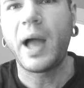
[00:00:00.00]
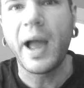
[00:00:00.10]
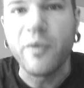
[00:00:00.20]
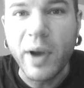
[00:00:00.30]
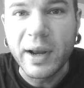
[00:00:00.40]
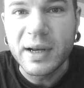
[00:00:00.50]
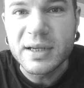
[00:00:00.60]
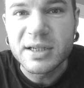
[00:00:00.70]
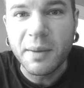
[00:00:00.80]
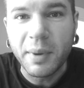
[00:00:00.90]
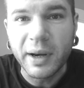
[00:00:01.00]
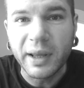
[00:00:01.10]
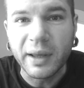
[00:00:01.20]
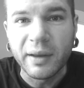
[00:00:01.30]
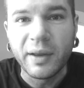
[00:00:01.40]
I ran into
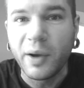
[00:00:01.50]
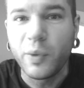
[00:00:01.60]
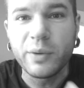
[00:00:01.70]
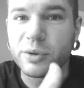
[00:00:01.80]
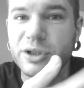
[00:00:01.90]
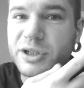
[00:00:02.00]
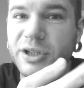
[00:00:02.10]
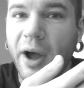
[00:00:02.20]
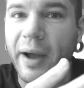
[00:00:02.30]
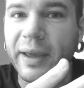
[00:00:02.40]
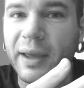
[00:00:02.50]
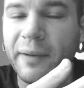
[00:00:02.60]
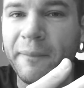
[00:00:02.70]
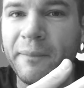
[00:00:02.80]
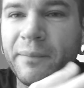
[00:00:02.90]
somebody. We were just
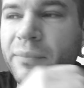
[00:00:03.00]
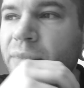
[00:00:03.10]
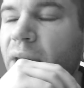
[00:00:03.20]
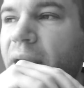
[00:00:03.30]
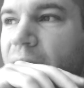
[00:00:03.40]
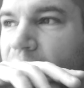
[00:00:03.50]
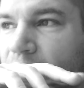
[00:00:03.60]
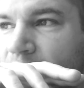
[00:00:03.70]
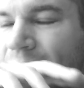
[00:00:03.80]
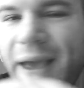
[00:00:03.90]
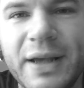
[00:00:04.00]
talking, and he